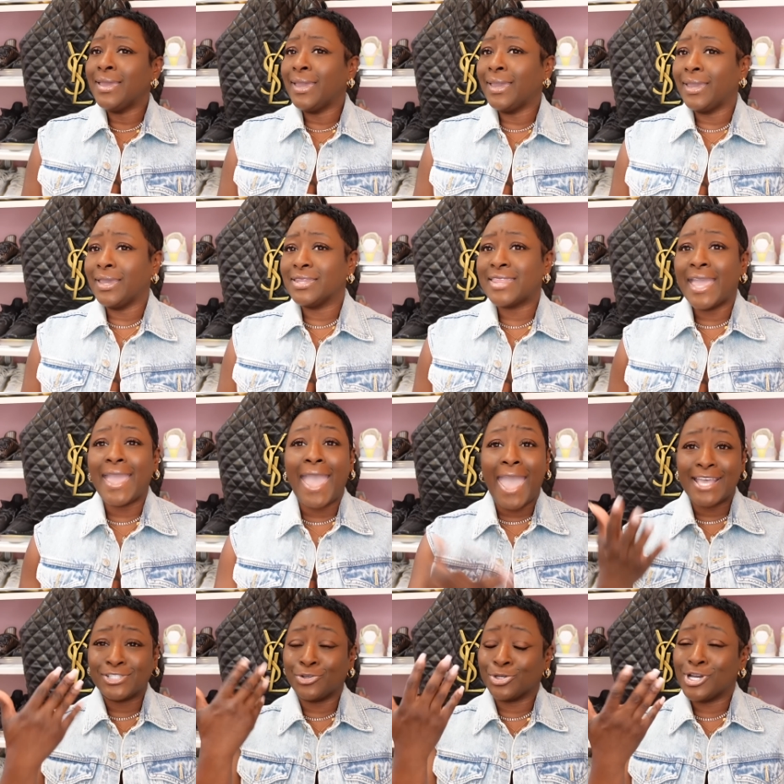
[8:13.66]
And they
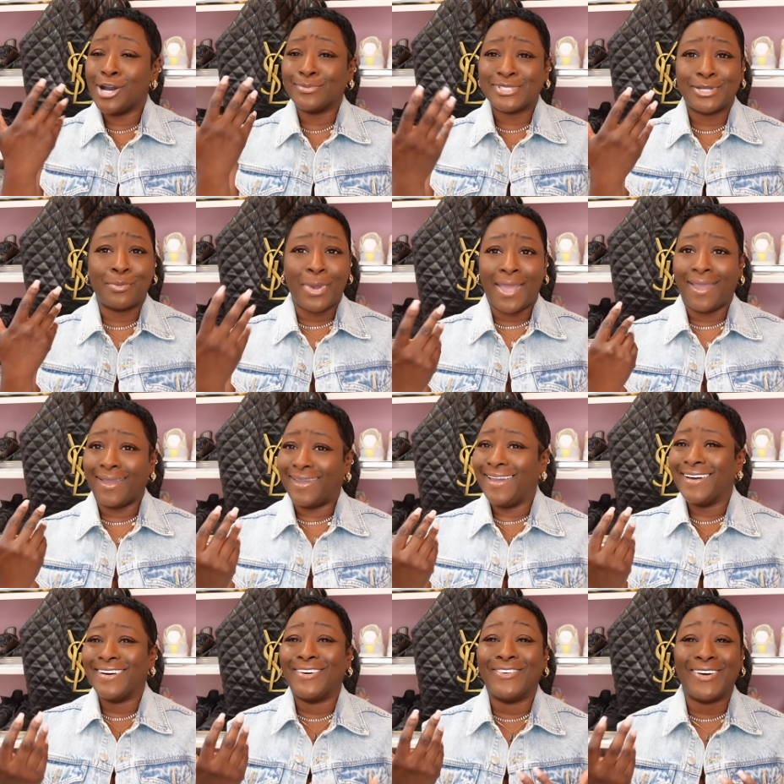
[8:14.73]
asked her to come to the back
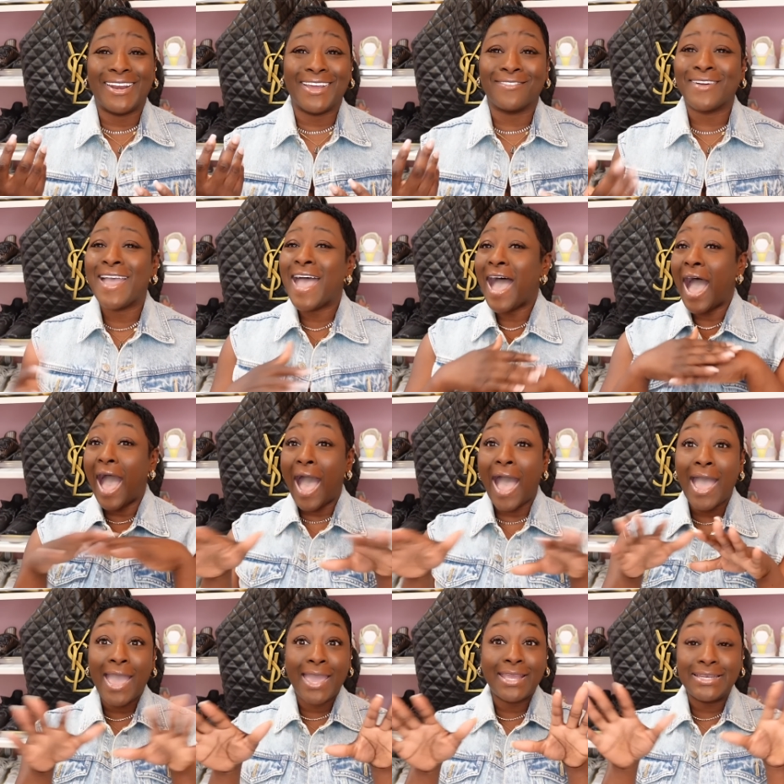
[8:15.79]
or whatever.
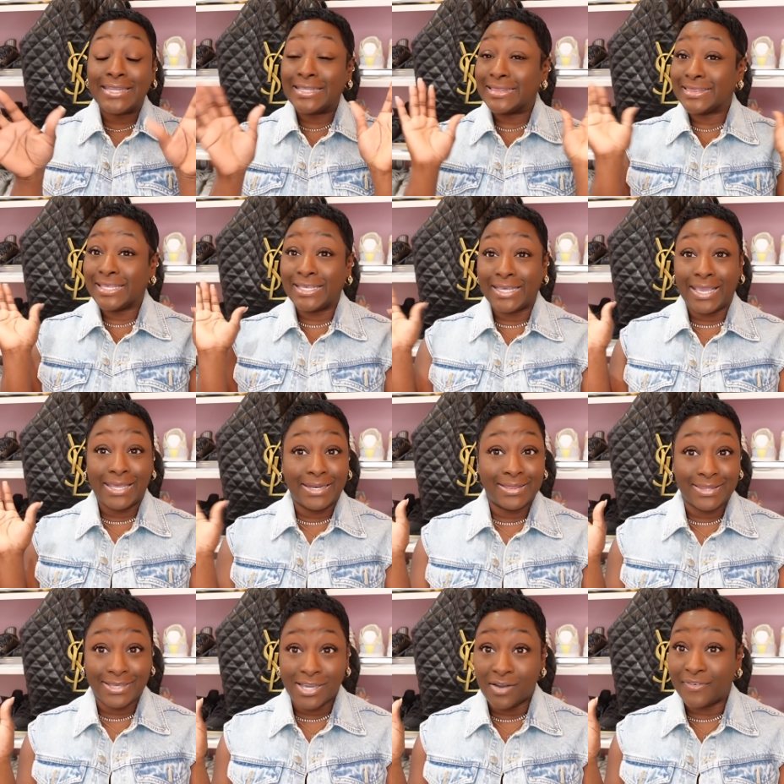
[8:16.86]
I didn't think
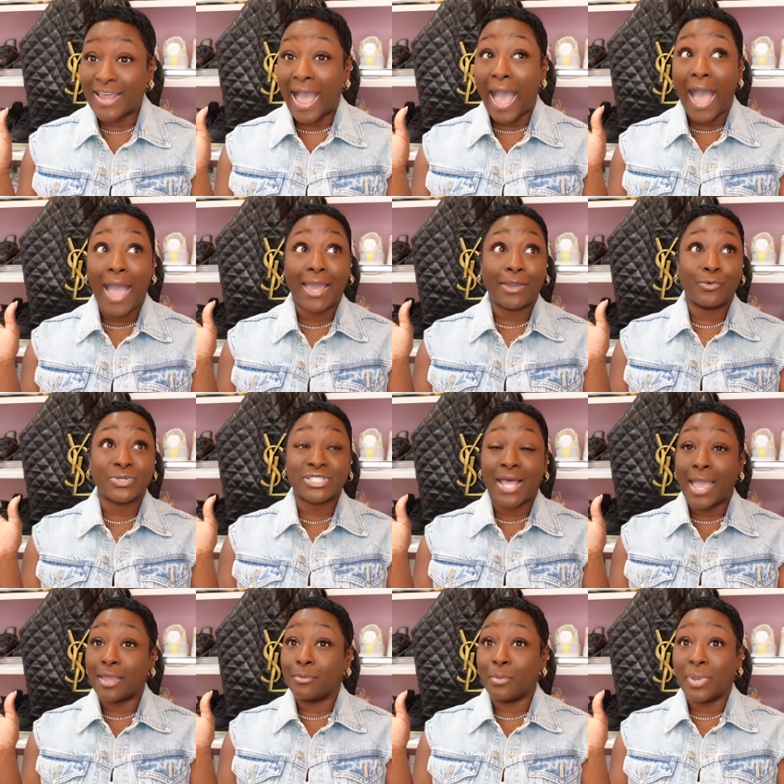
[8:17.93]
anything of it. I was
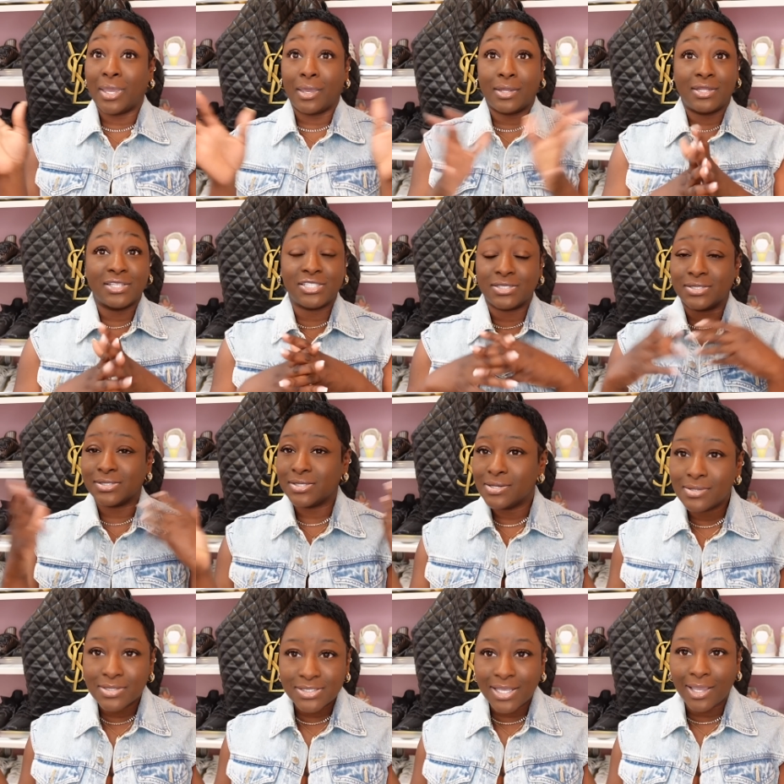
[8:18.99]
like, man, did she
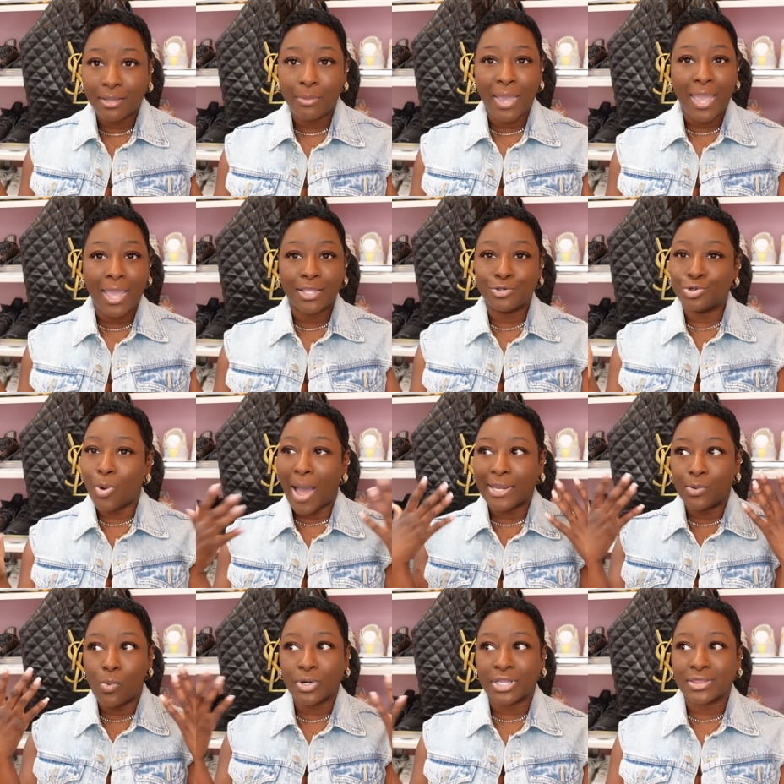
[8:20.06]
steal this handbag? You know, I
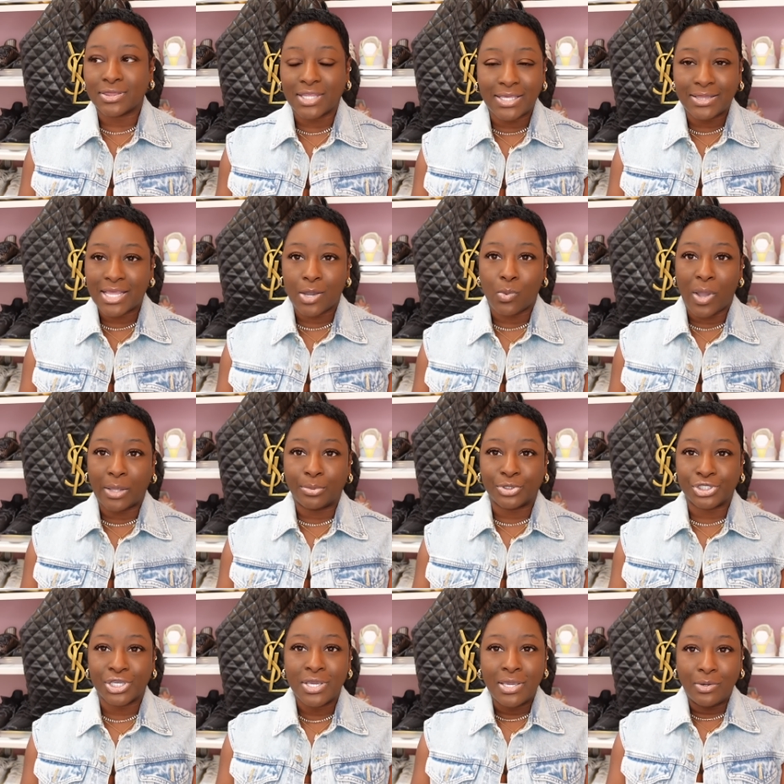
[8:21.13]
didn't want to think that way.
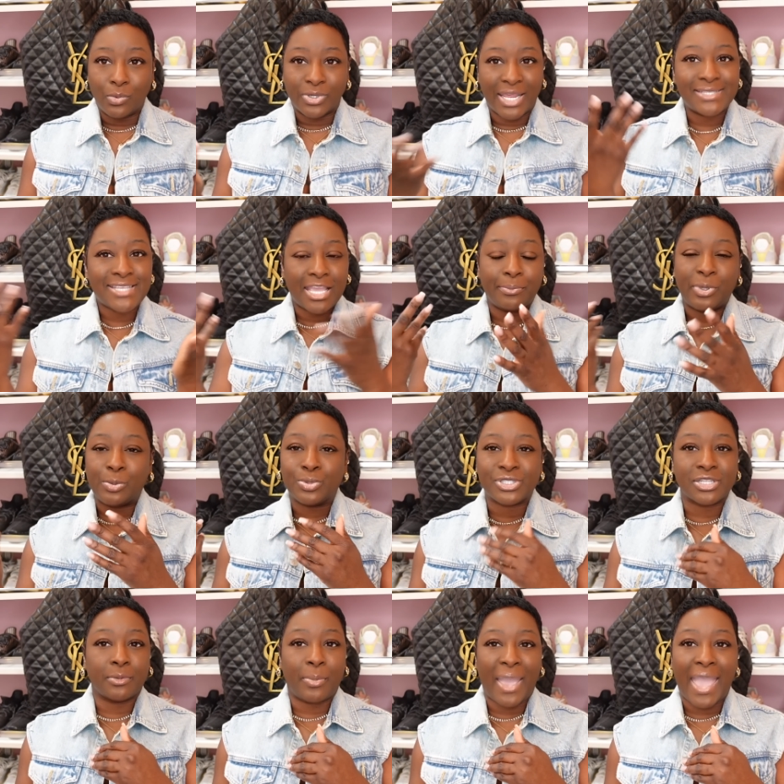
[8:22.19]
But when they take people to
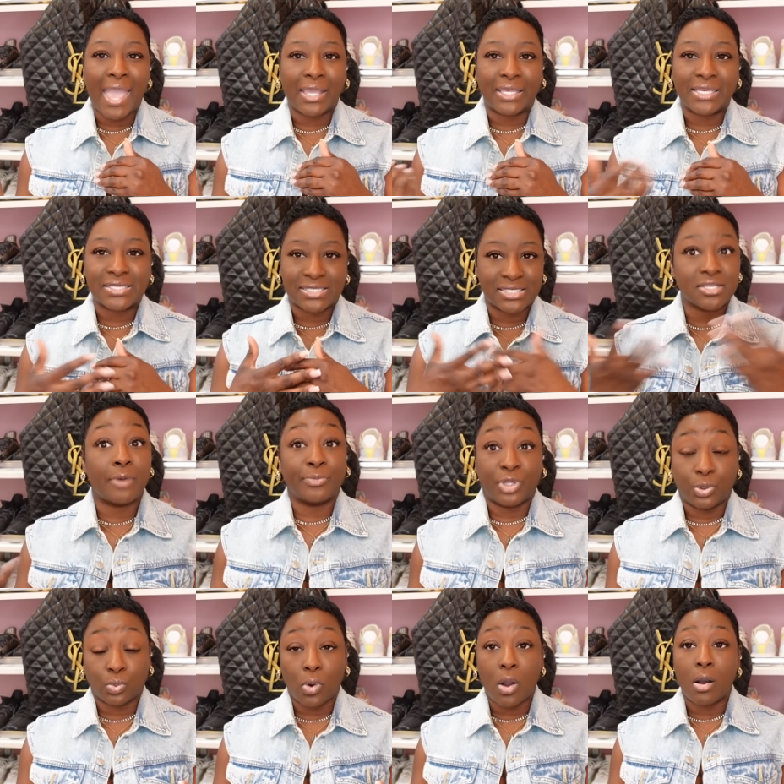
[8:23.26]
the bag, it's
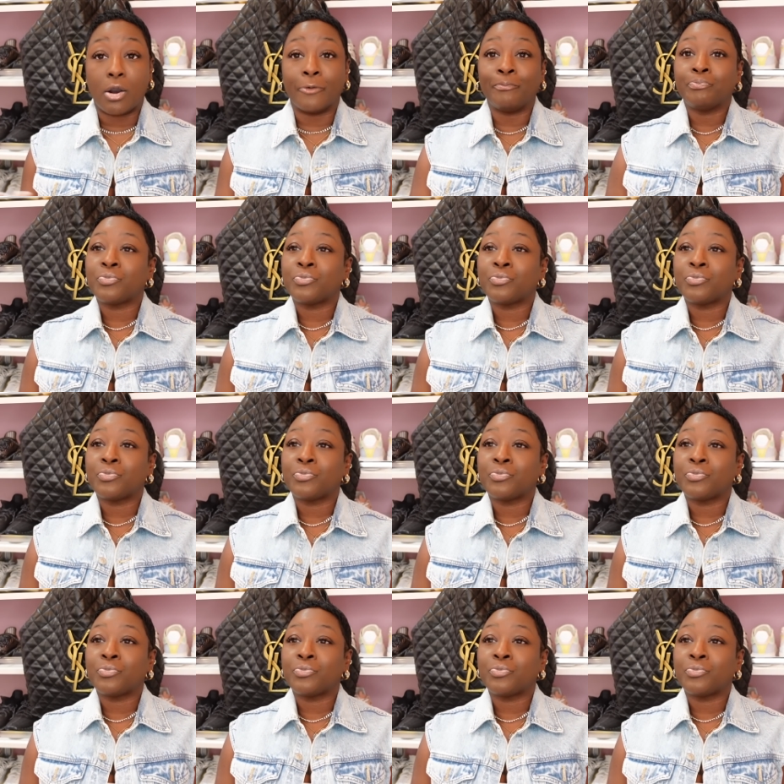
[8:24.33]
something wrong.